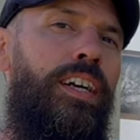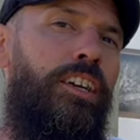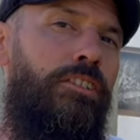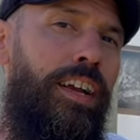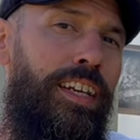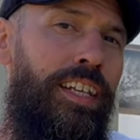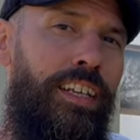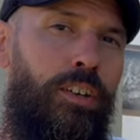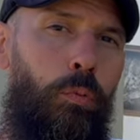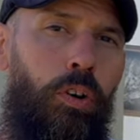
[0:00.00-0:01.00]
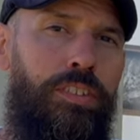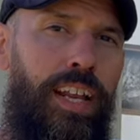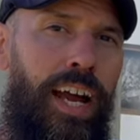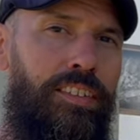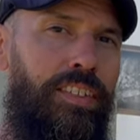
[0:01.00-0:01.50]
Create any unwanted
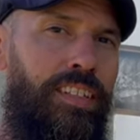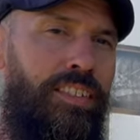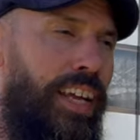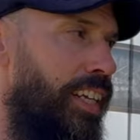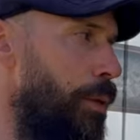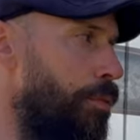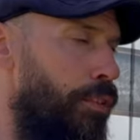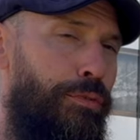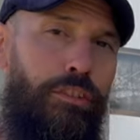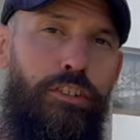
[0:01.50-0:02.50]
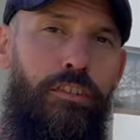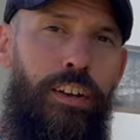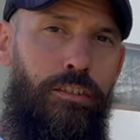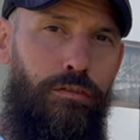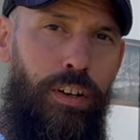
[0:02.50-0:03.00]
accidents and keep the
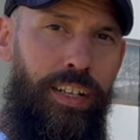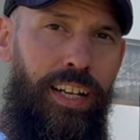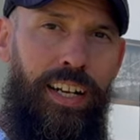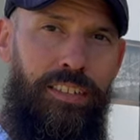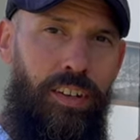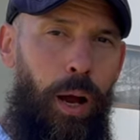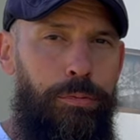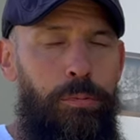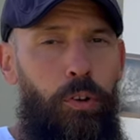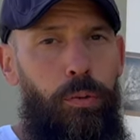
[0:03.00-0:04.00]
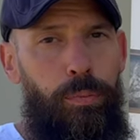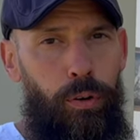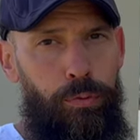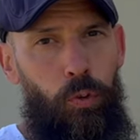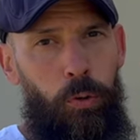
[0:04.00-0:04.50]
refrigerator running at its optimal
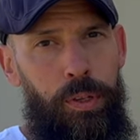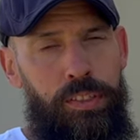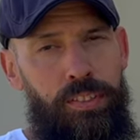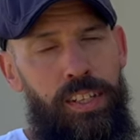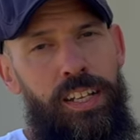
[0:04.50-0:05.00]
performance.